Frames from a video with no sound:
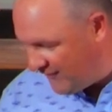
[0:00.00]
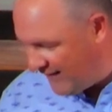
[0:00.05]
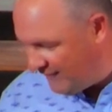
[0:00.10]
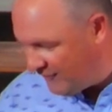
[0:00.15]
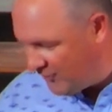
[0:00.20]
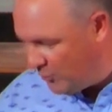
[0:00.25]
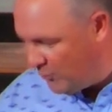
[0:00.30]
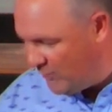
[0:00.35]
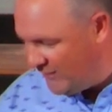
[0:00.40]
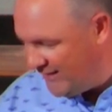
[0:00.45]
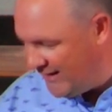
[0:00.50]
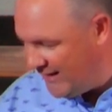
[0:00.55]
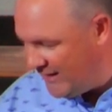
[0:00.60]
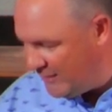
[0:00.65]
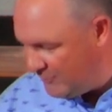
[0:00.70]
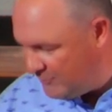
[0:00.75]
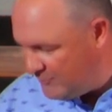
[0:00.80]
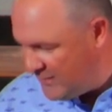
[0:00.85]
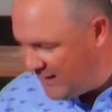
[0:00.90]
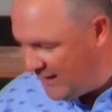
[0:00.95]
favor when they
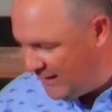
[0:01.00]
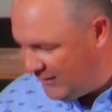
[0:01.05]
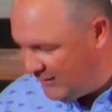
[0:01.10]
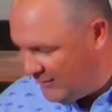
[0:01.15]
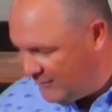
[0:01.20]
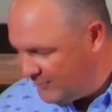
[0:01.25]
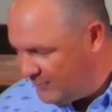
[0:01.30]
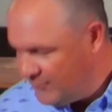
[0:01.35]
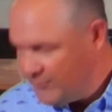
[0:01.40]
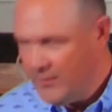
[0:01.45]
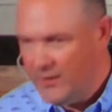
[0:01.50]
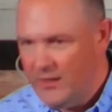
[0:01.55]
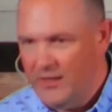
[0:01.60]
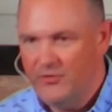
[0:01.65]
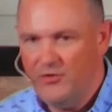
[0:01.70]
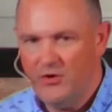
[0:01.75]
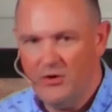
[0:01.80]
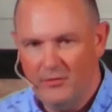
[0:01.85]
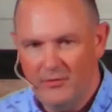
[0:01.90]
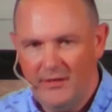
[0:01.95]
admit in
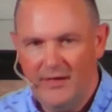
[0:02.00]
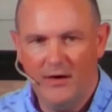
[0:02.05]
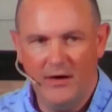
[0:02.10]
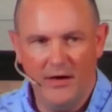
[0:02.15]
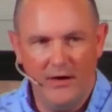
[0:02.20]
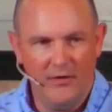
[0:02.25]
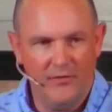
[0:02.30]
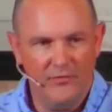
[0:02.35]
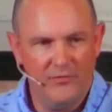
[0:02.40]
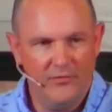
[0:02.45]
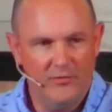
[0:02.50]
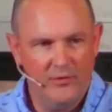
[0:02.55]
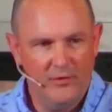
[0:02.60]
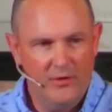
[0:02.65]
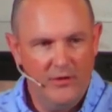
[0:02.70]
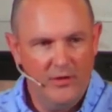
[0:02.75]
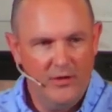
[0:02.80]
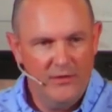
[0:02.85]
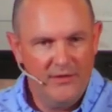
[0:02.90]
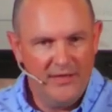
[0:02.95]
their lyrics
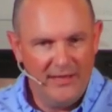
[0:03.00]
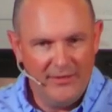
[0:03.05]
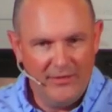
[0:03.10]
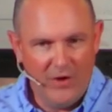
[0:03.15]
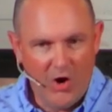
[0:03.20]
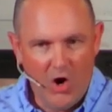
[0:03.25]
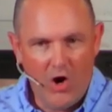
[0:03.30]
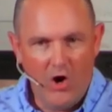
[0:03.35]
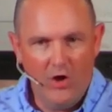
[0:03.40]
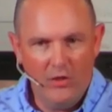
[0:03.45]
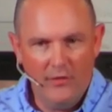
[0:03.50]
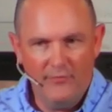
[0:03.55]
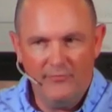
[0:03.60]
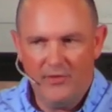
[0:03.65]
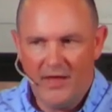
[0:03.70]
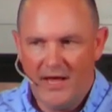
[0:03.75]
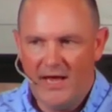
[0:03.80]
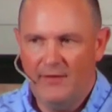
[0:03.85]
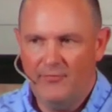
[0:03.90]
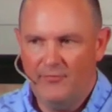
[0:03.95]
that all of
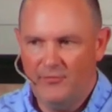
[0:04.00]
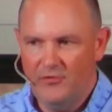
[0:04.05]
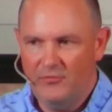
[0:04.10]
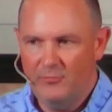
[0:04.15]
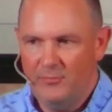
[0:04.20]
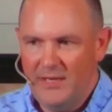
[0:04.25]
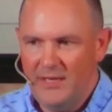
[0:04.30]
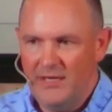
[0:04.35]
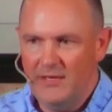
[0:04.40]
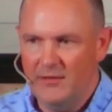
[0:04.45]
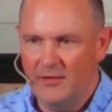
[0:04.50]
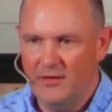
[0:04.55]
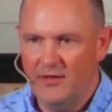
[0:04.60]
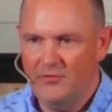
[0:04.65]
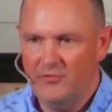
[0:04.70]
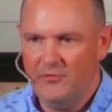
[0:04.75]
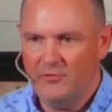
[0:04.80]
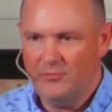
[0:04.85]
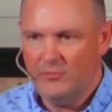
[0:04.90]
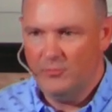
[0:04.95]
life is
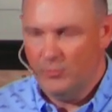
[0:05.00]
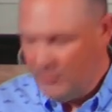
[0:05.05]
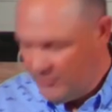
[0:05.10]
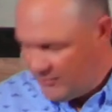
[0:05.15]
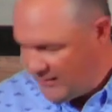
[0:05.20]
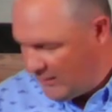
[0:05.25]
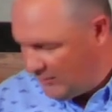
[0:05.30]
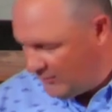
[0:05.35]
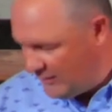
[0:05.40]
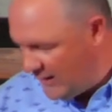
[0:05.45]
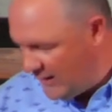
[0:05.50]
meaningless without